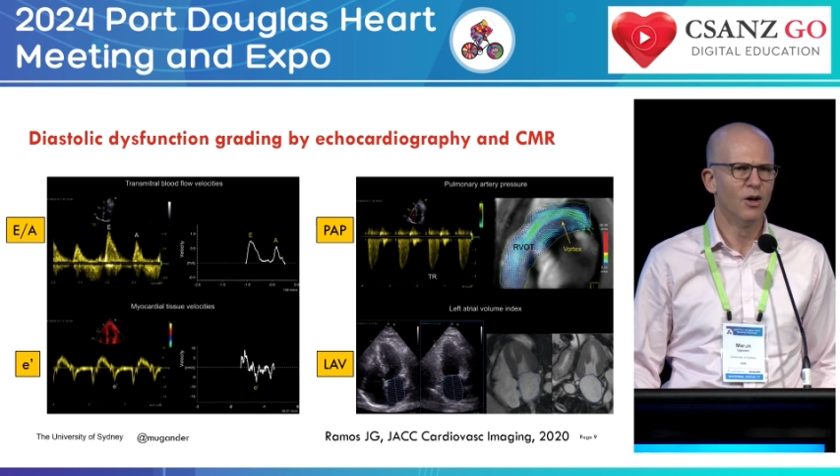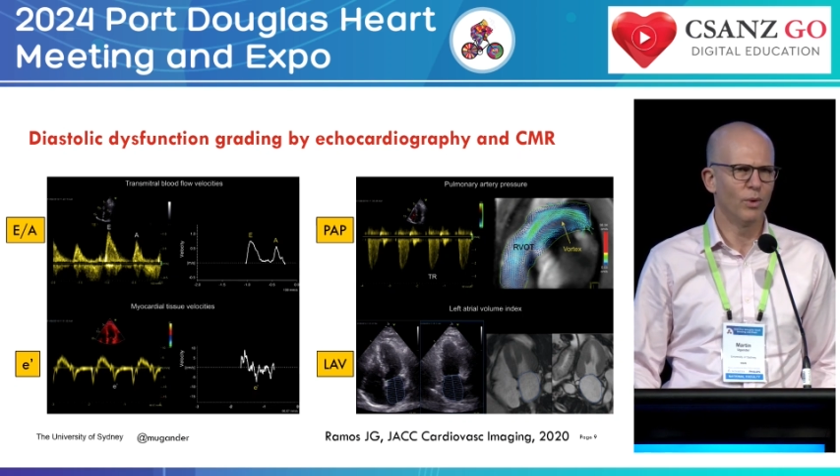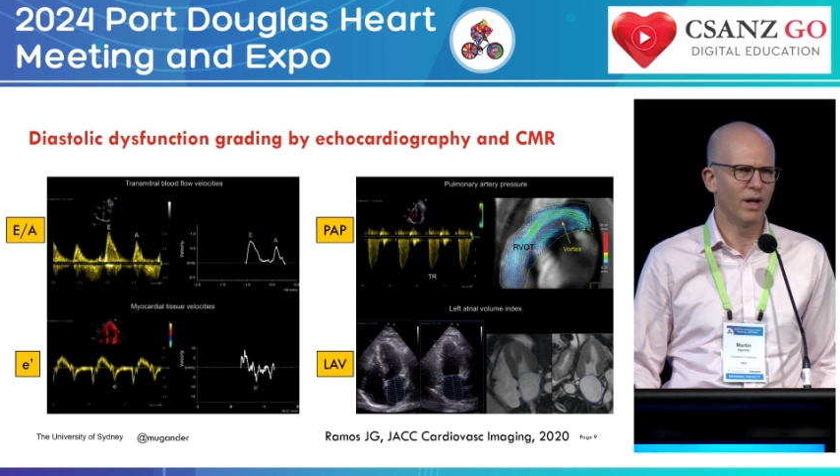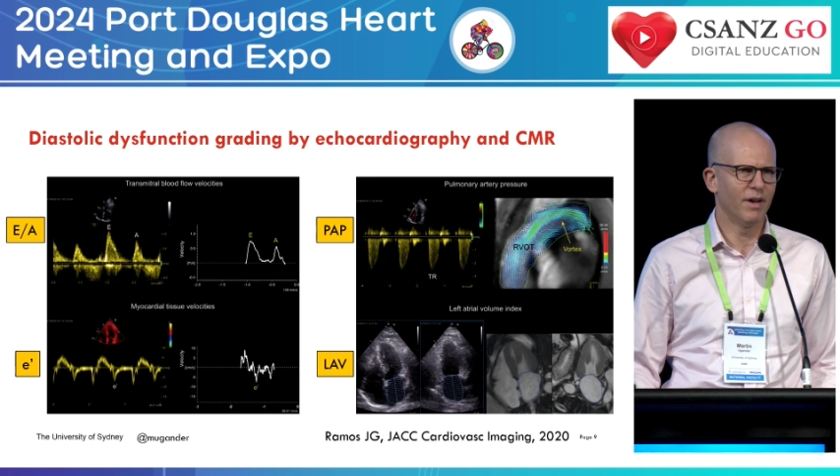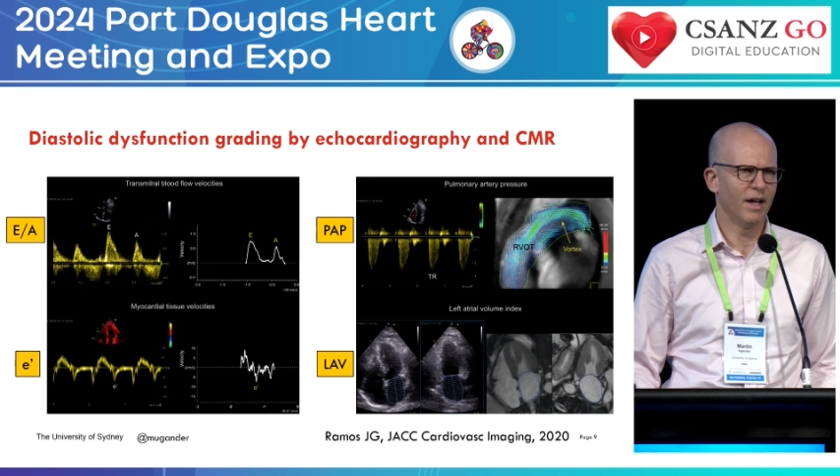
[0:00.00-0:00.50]

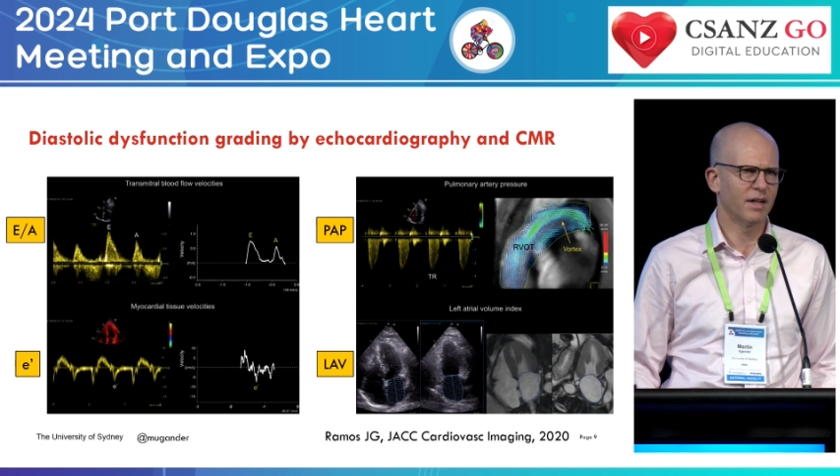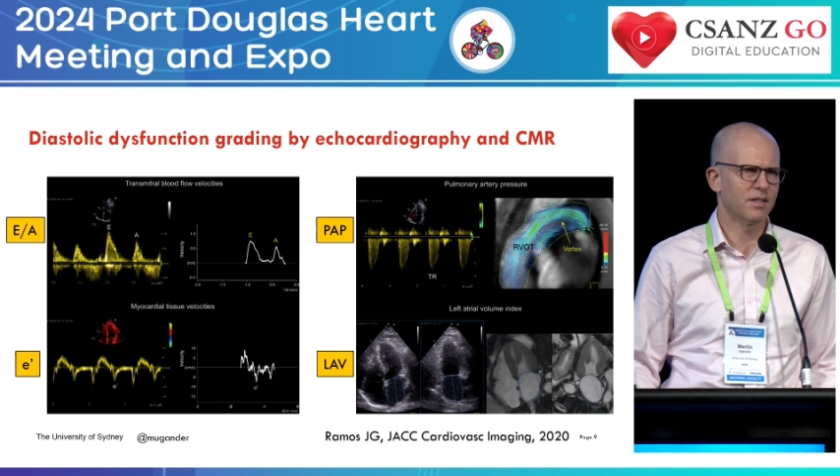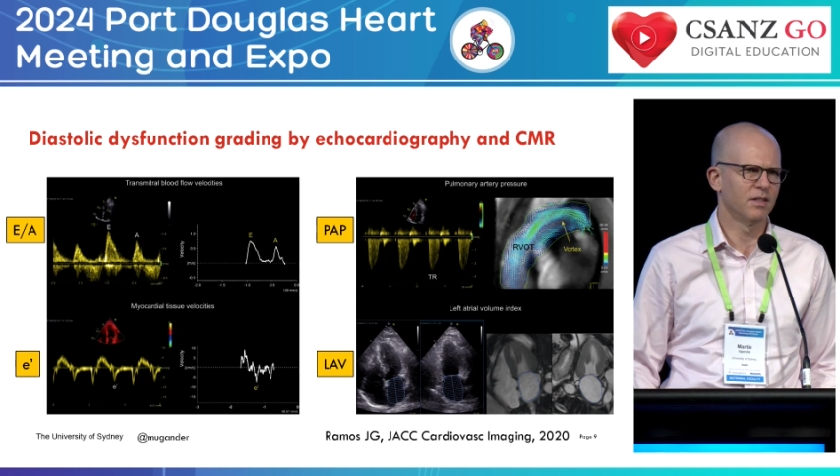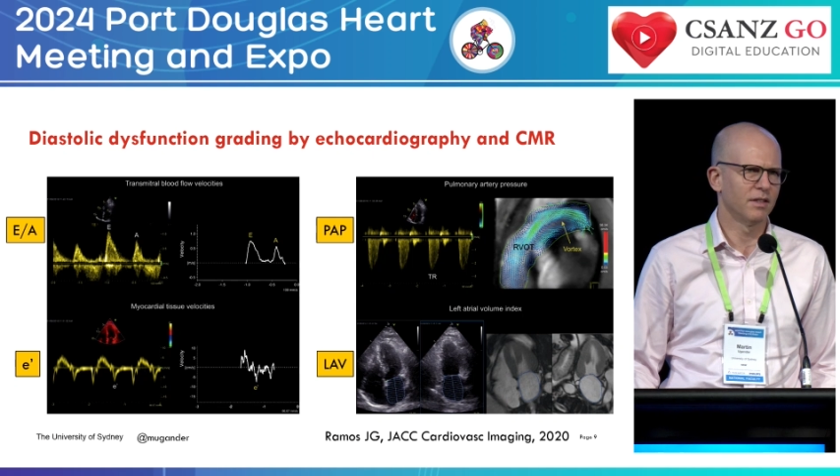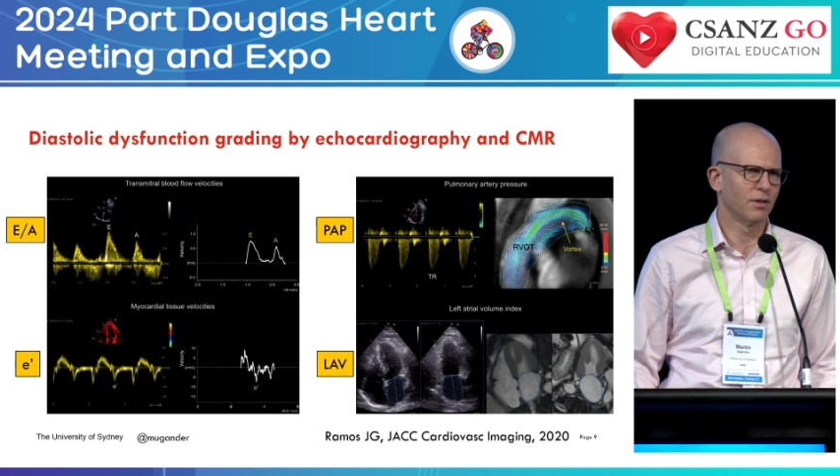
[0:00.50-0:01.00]
we have
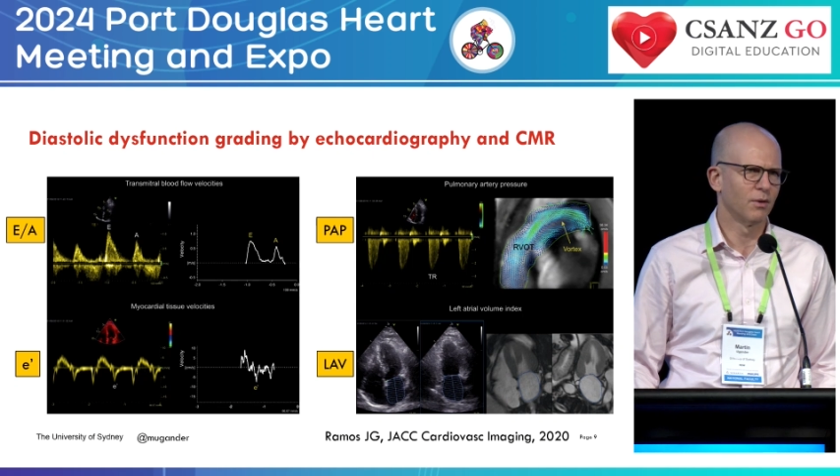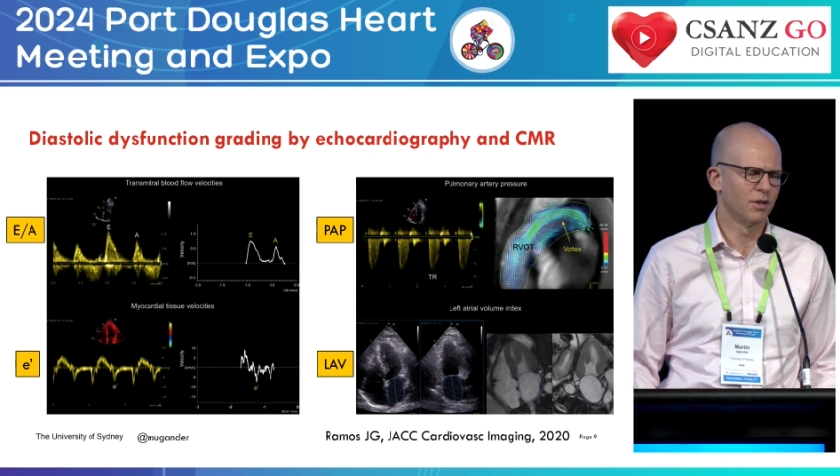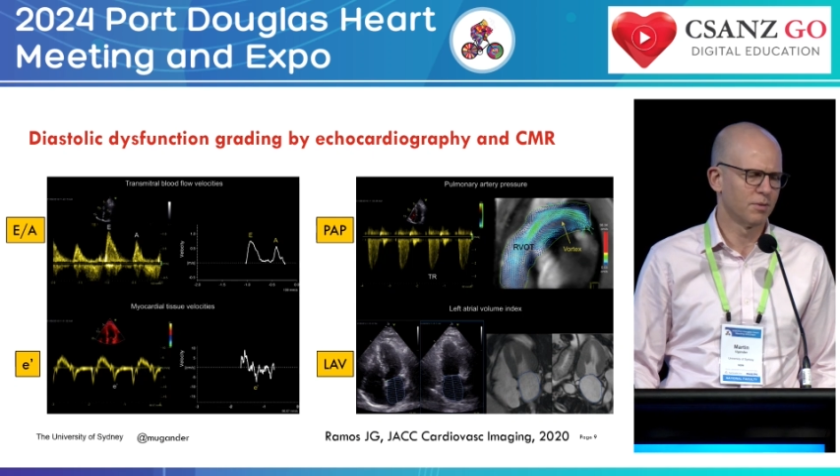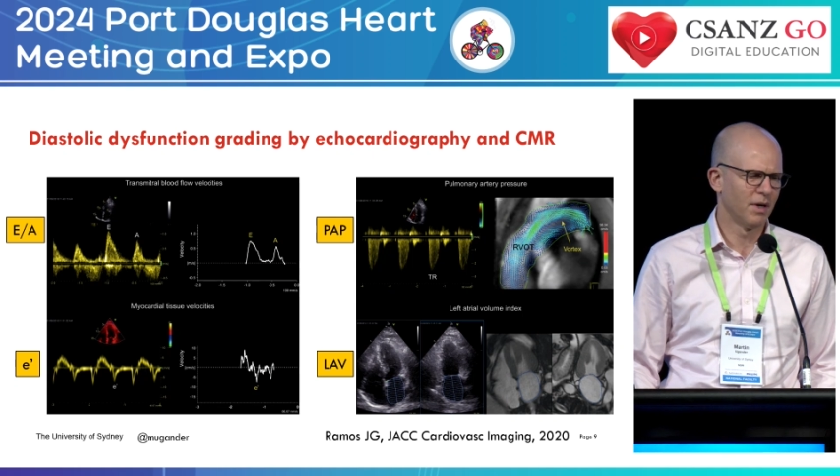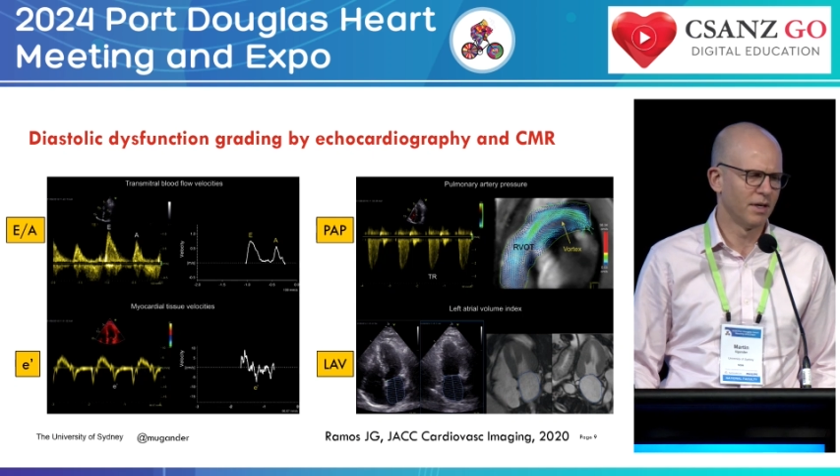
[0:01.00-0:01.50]
excellent
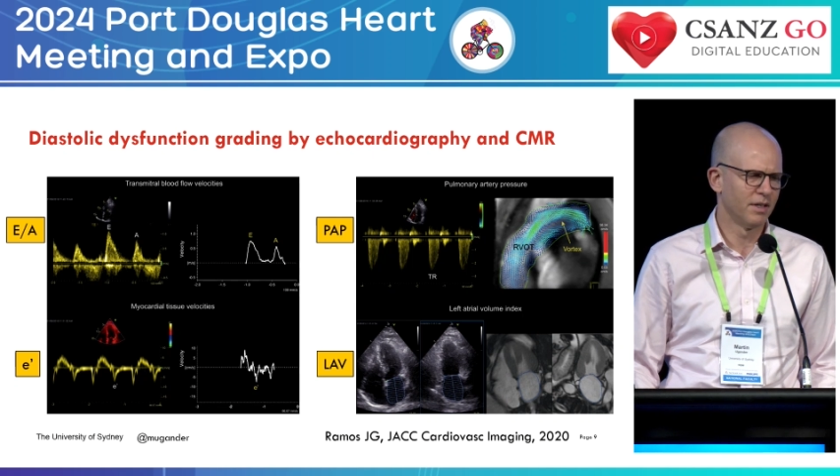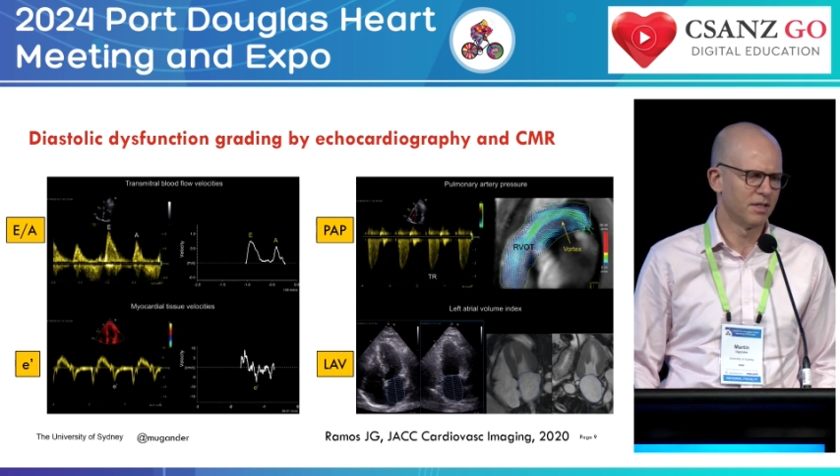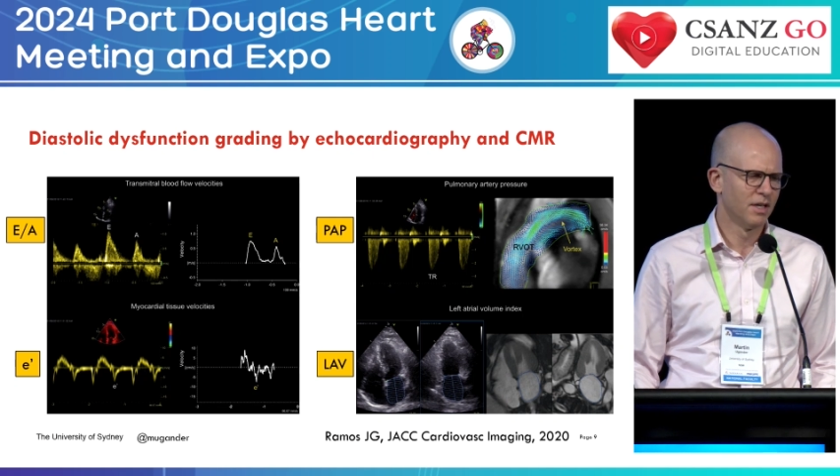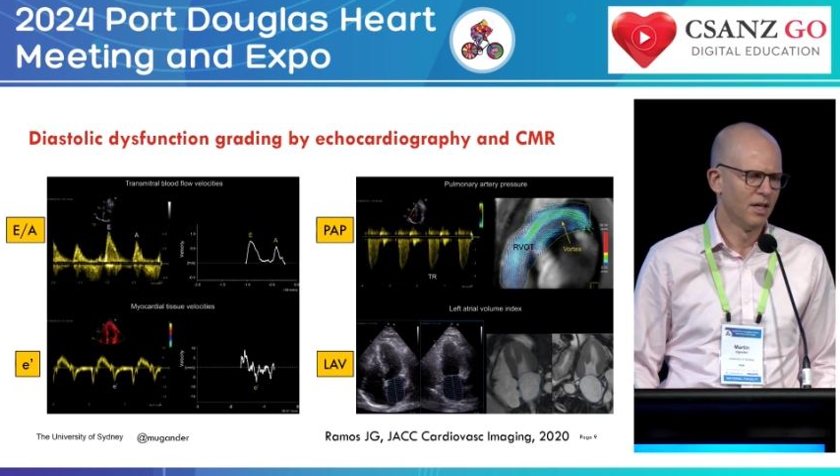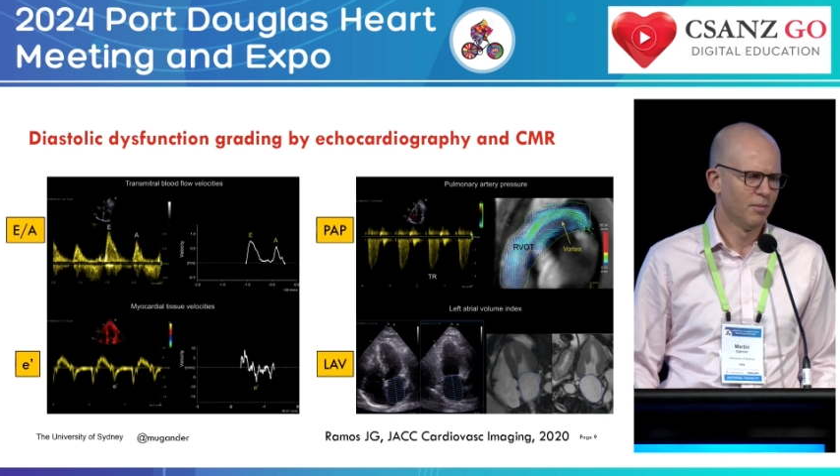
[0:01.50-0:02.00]
correspondence